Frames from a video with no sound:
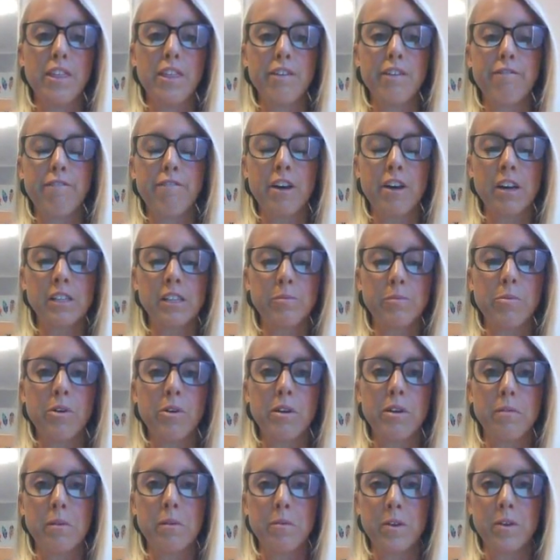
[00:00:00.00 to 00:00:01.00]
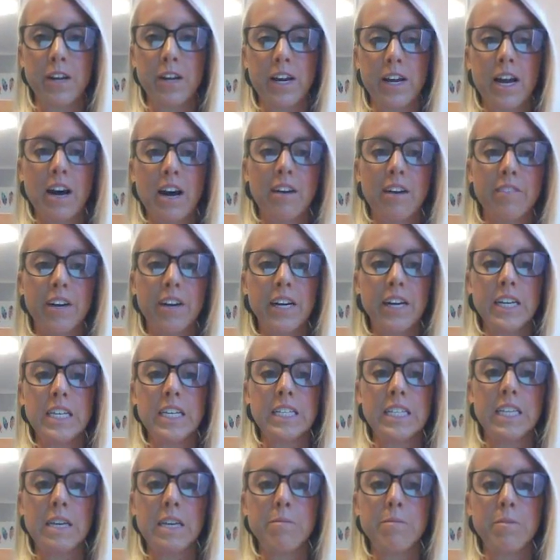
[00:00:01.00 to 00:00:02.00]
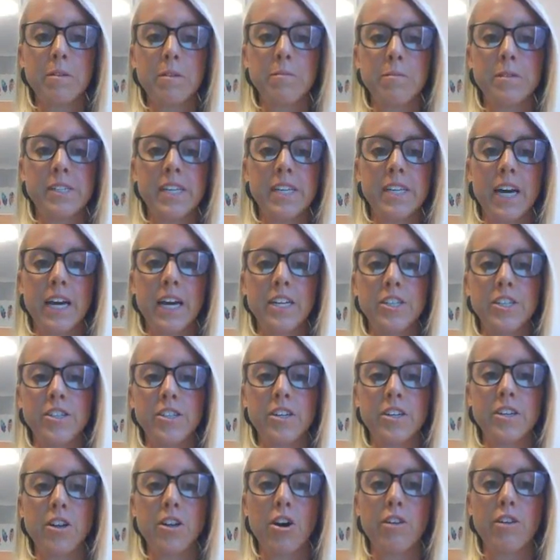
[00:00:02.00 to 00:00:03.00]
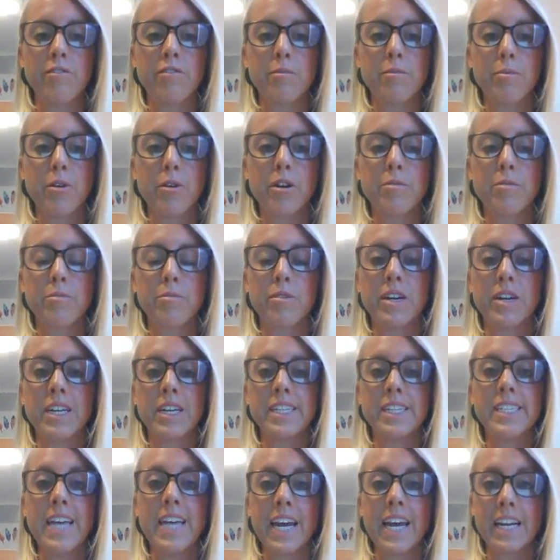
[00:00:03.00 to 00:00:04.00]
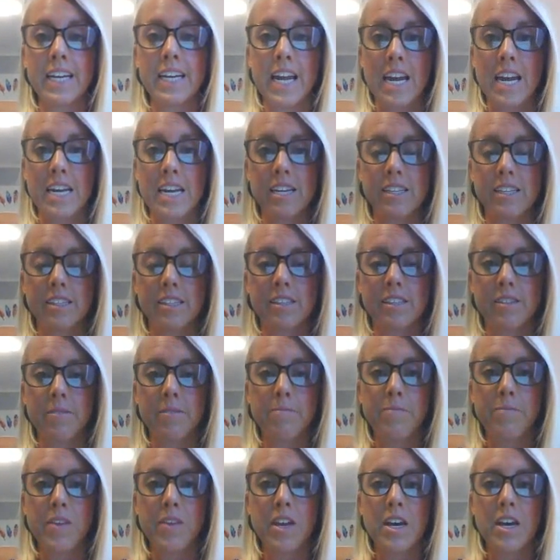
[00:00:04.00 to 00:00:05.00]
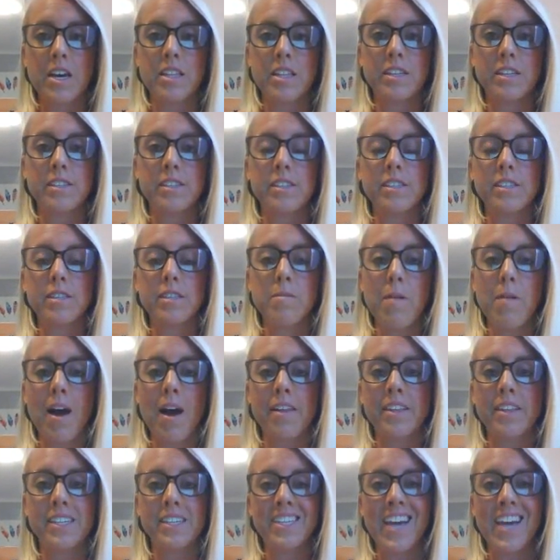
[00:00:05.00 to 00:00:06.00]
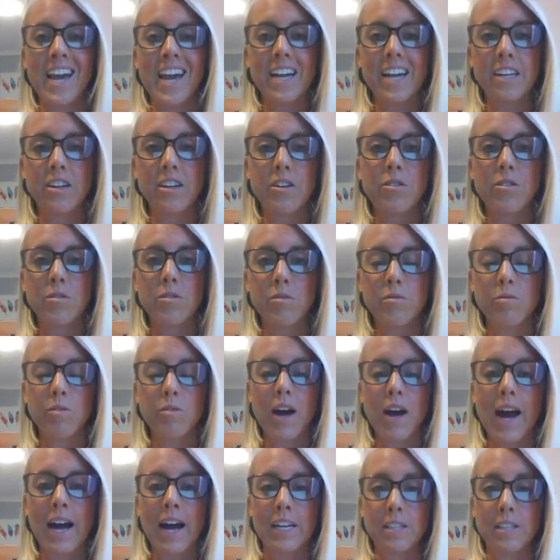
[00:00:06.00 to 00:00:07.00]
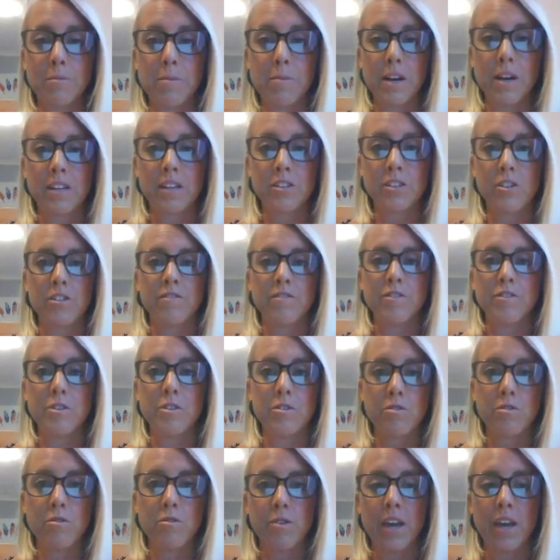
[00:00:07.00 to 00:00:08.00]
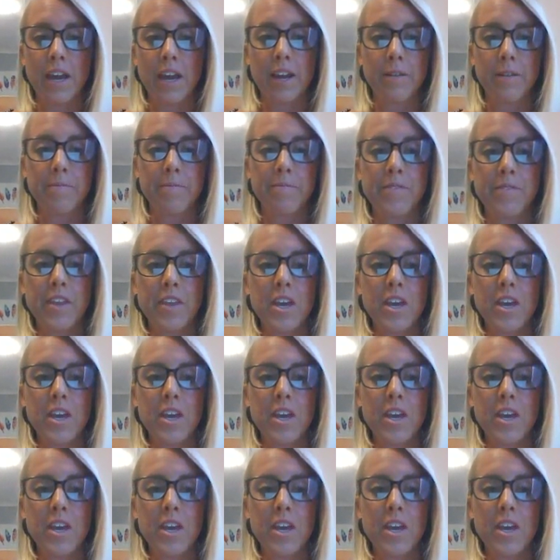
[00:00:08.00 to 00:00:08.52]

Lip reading: The first point we want to cover is implementation of appropriate techniques. This is about the technical aspect of your cooking.